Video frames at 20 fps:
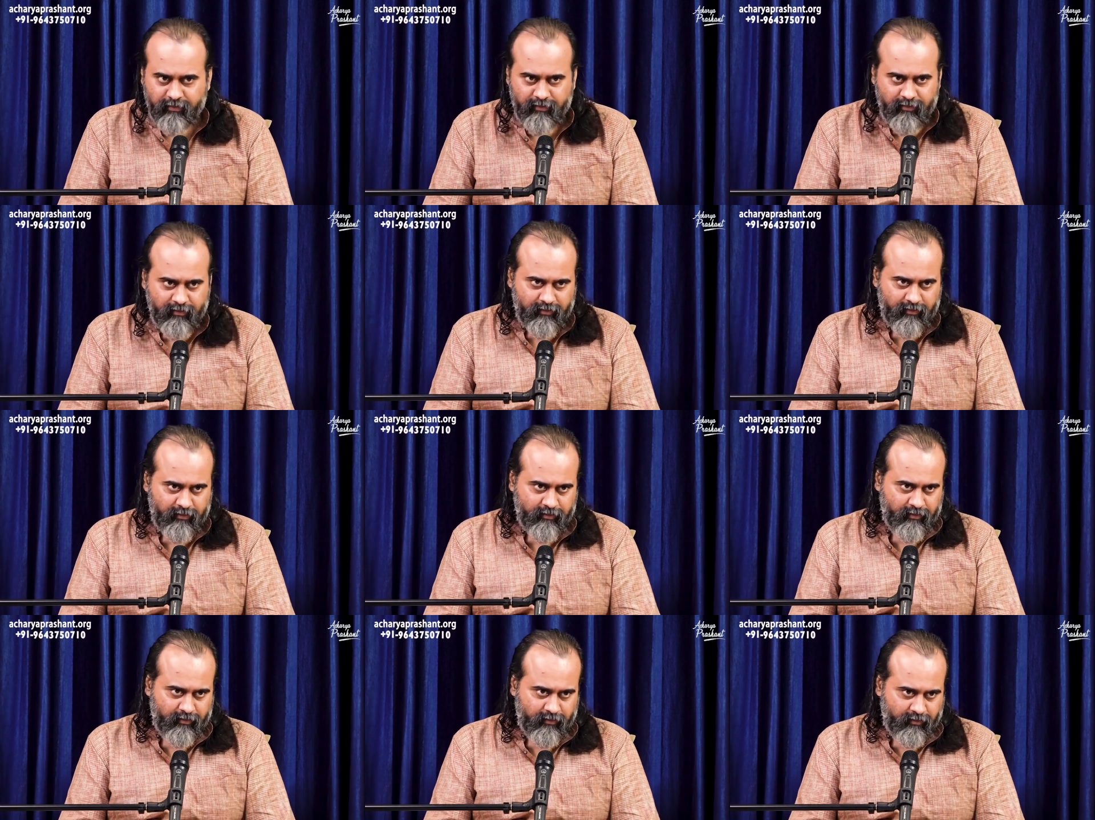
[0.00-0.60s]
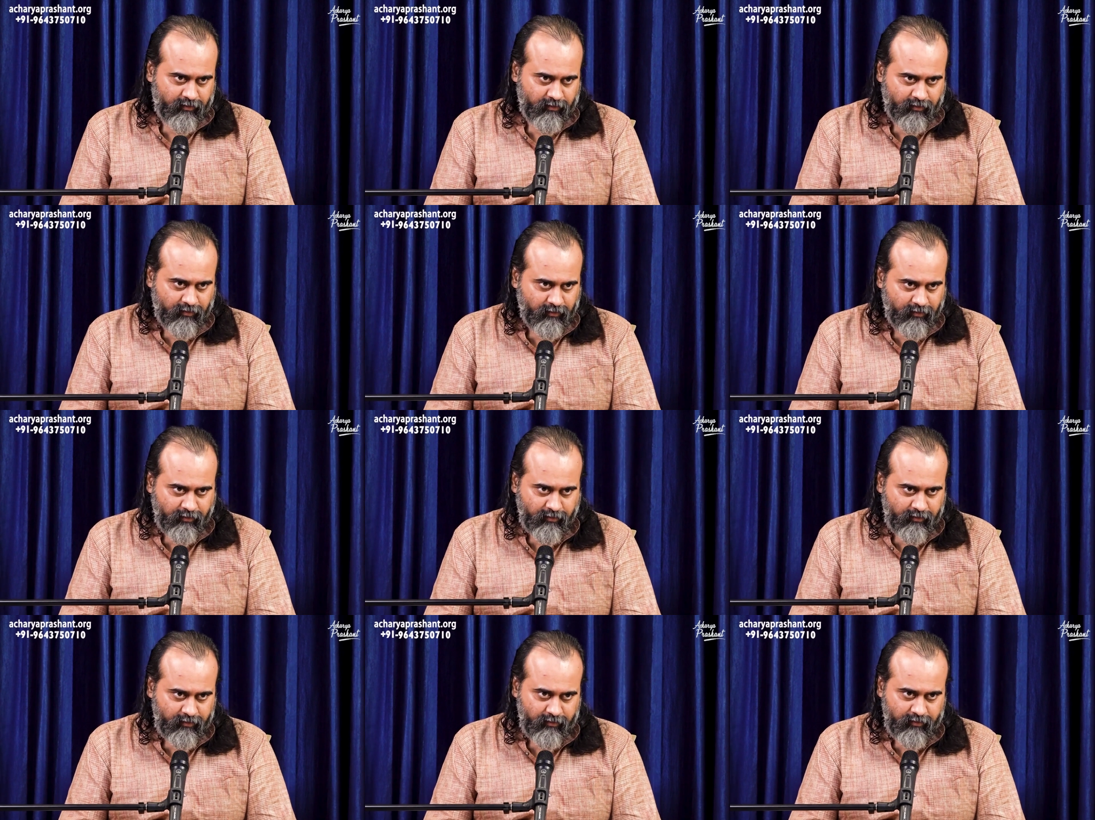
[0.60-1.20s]

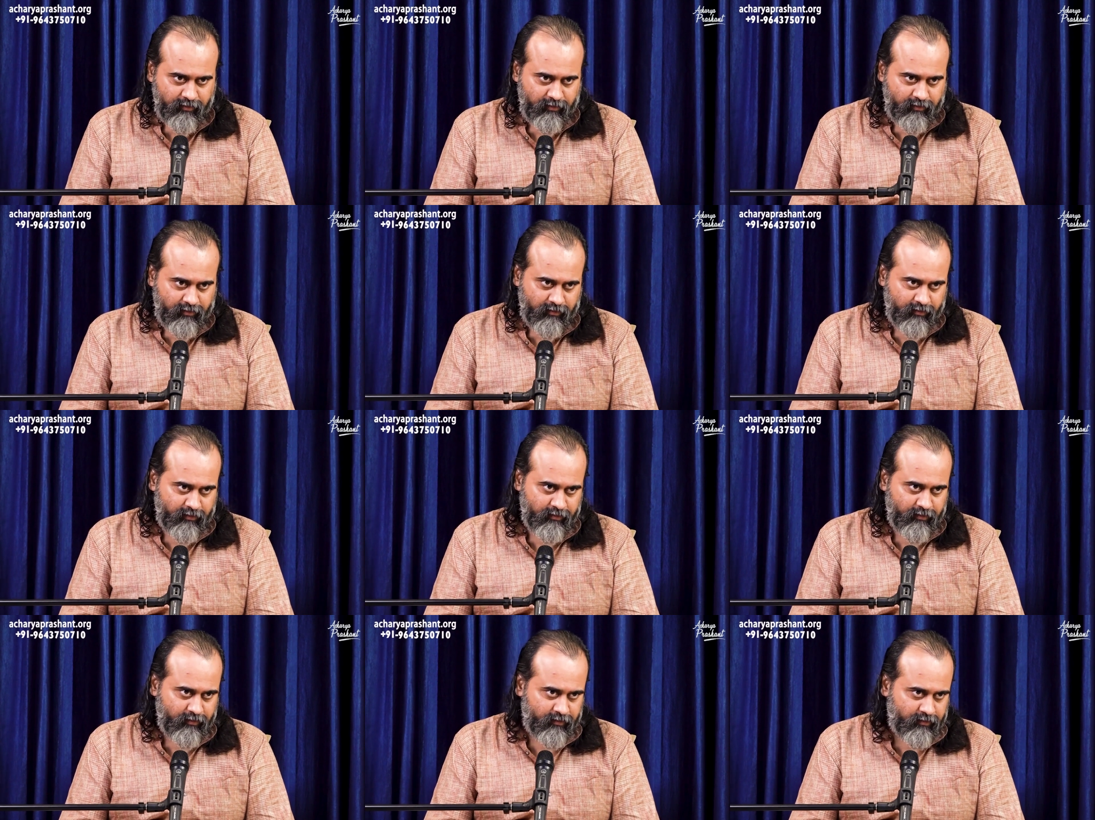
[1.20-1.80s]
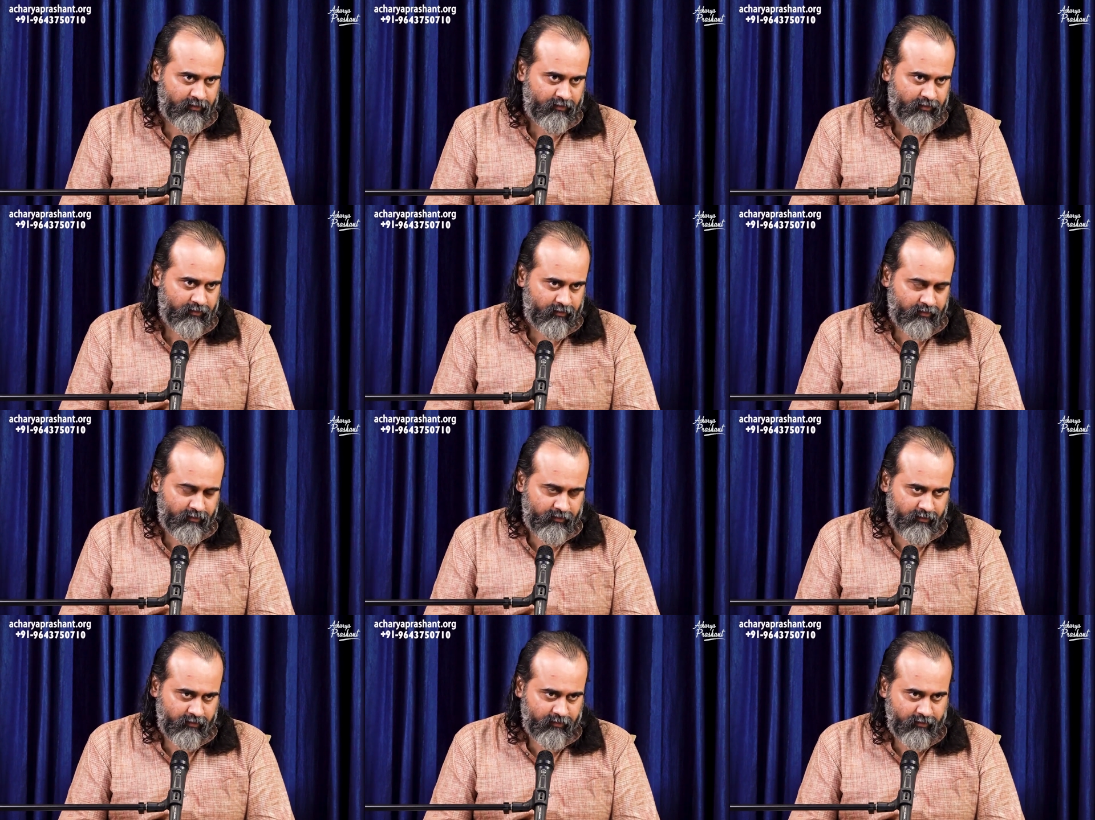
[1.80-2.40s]

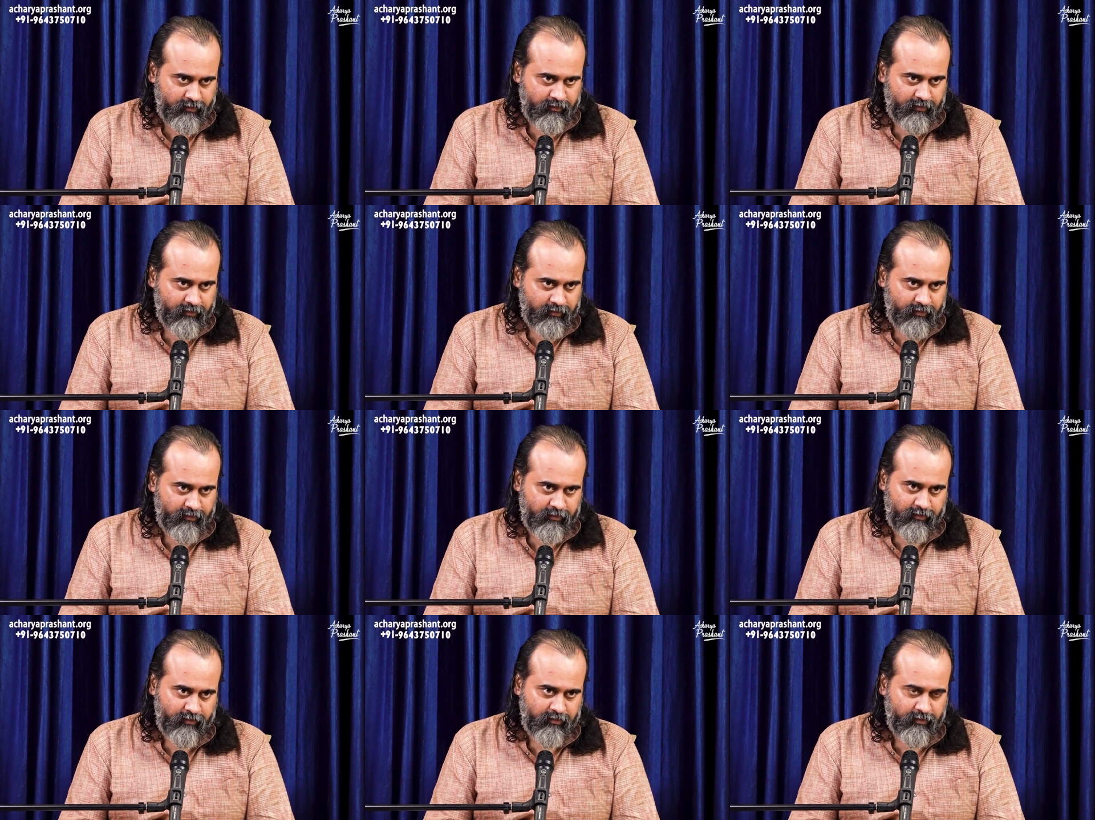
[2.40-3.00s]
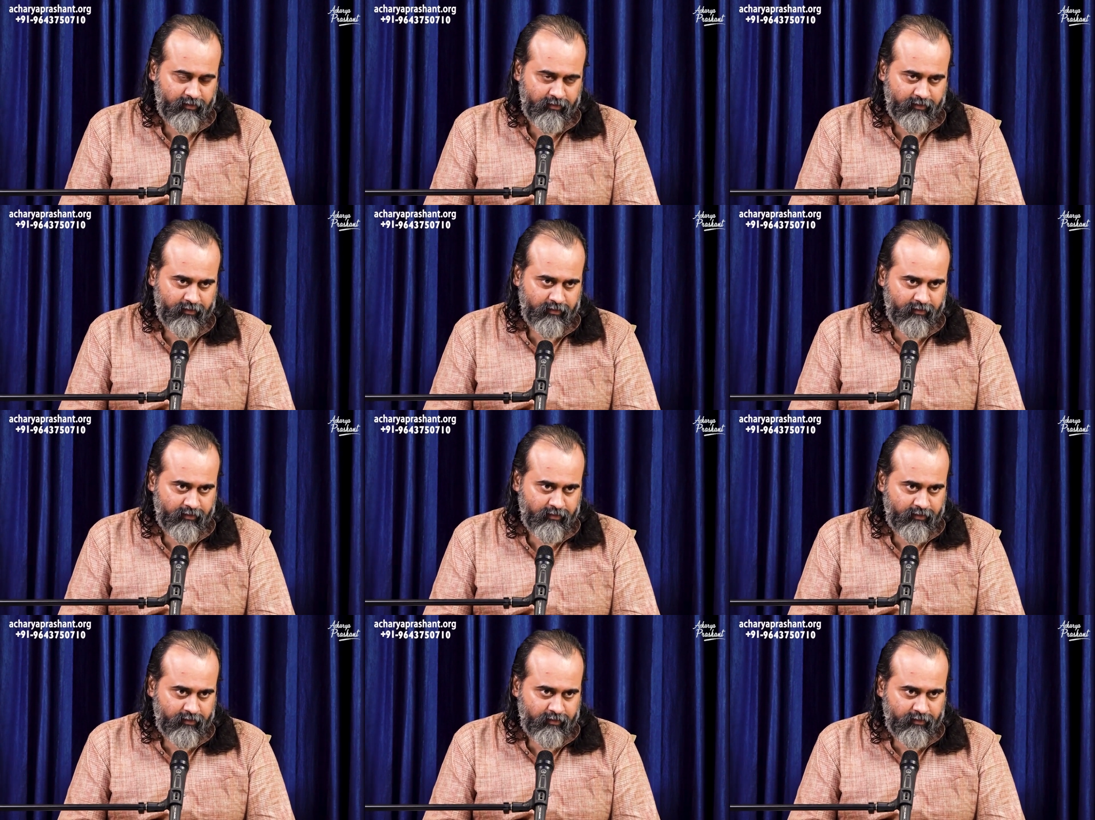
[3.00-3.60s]

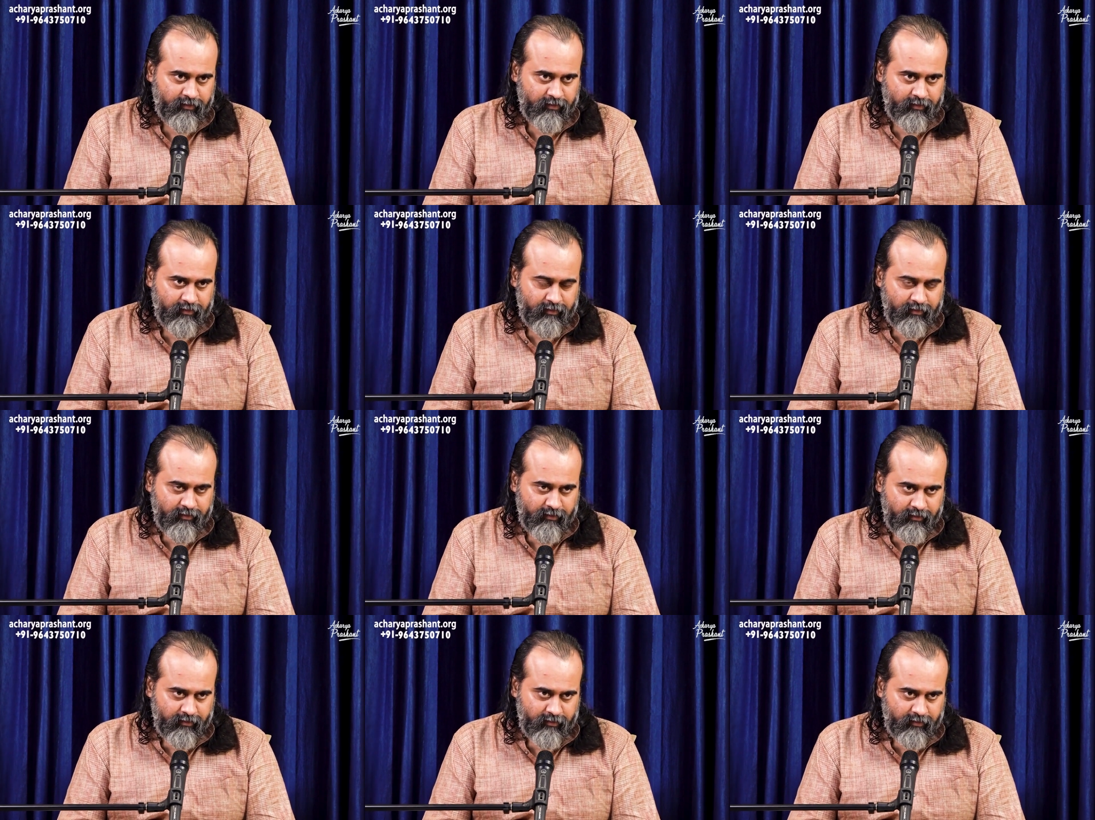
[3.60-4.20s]
Nothing is said.